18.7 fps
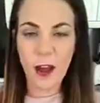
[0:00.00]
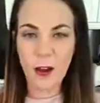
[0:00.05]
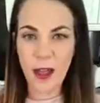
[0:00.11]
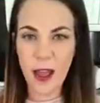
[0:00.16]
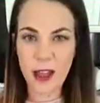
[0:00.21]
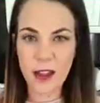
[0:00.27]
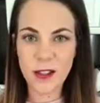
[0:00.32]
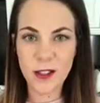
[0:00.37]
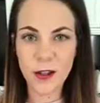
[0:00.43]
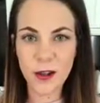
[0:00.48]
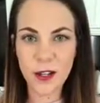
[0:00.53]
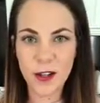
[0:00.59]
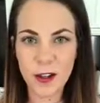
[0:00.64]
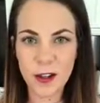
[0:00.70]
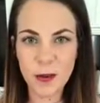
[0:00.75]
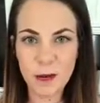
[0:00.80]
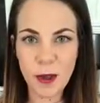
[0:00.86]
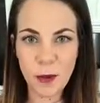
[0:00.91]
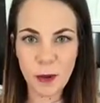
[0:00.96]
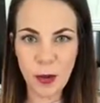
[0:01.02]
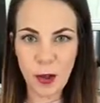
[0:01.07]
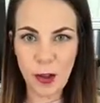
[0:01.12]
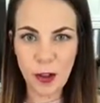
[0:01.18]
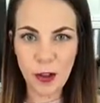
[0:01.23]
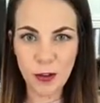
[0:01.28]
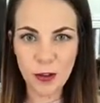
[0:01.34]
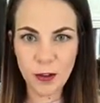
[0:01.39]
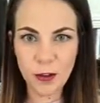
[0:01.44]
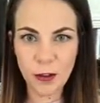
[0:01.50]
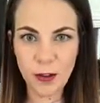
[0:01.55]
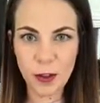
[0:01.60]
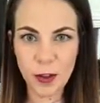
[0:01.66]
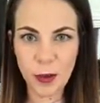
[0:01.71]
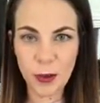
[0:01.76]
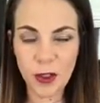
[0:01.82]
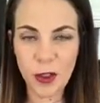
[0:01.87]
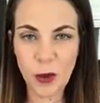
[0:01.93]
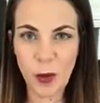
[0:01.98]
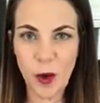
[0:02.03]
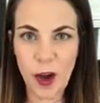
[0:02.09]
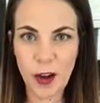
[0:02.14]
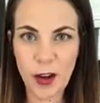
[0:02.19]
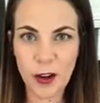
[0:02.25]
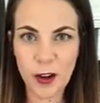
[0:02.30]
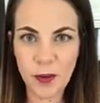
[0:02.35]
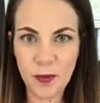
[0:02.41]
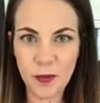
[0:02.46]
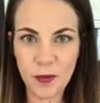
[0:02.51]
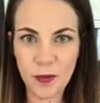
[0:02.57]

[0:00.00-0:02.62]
Okay, so here's my bowl filled with the water.